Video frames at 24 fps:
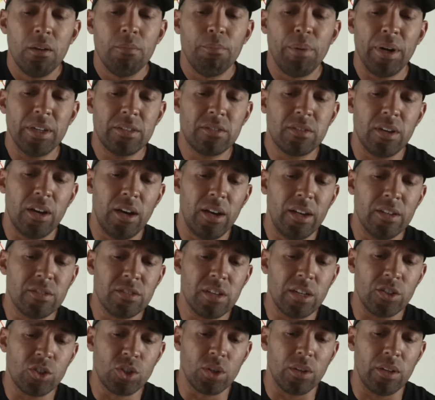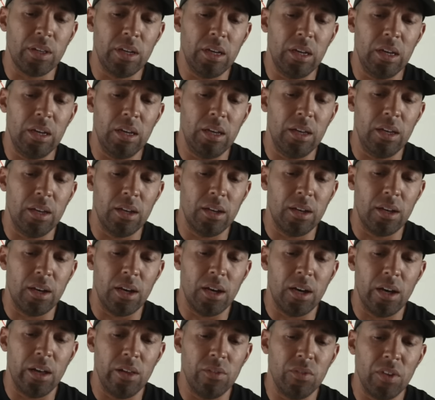But essentially,
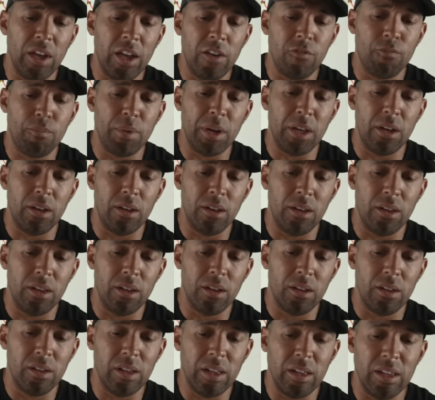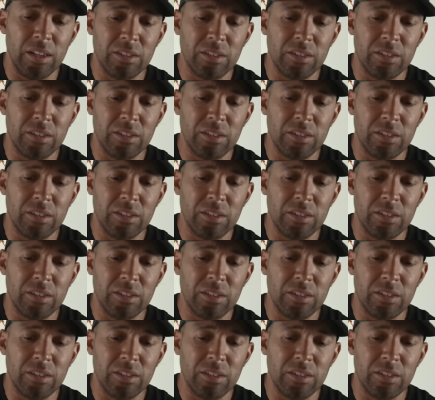they've been